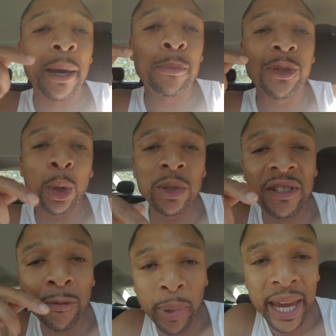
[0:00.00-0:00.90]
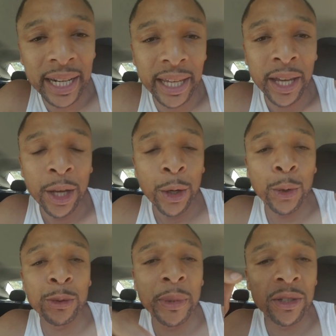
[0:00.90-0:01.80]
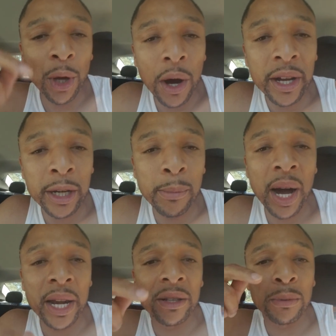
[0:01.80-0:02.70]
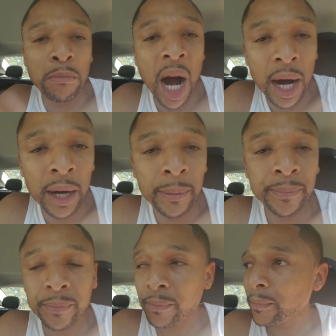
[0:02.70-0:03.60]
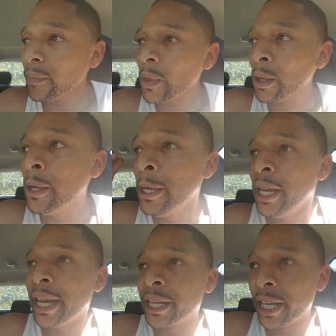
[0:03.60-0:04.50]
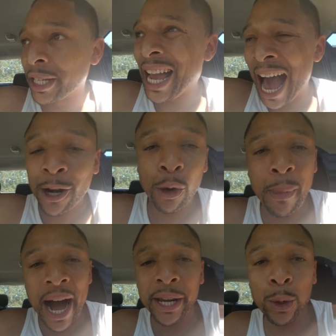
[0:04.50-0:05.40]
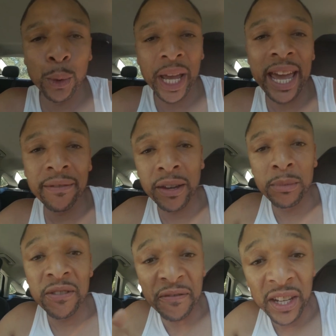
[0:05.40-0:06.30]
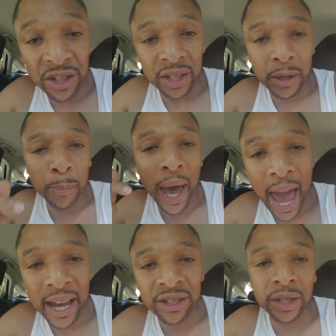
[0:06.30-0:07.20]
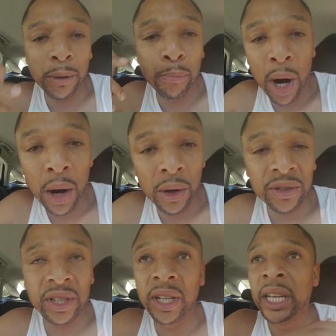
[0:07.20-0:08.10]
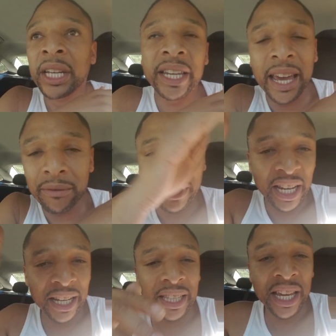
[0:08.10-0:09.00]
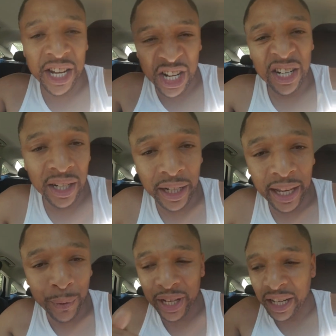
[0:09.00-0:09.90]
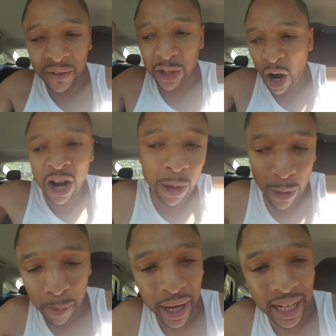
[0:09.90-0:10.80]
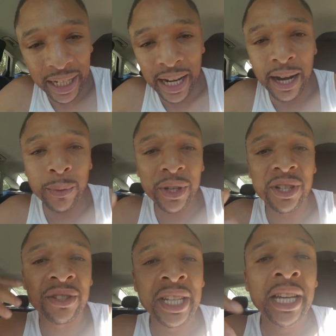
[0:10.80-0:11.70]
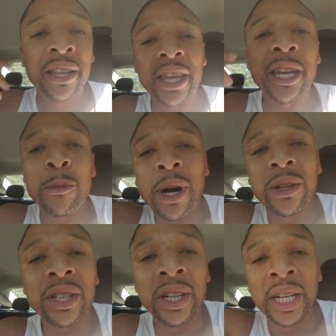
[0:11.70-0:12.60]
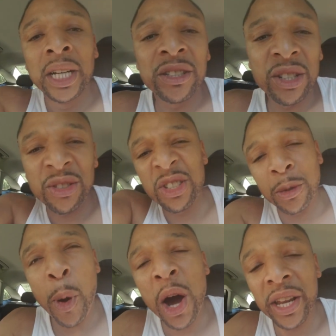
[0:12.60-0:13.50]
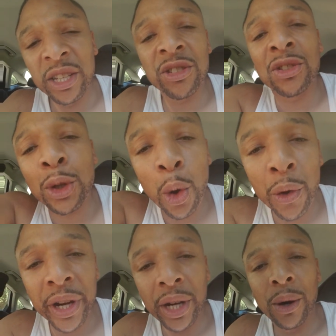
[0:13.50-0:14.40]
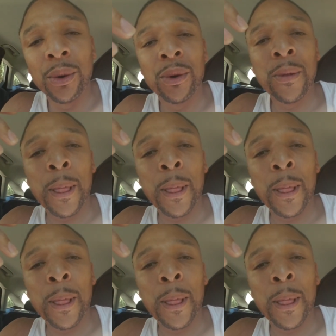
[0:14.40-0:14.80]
that Joseph Bailey, who's been talking about his mom, And God Almighty, who gave him the vision, the passion, the balls, the anything good. And we ain't even talking about Bailey now. We just thinking about just a part of his story, though.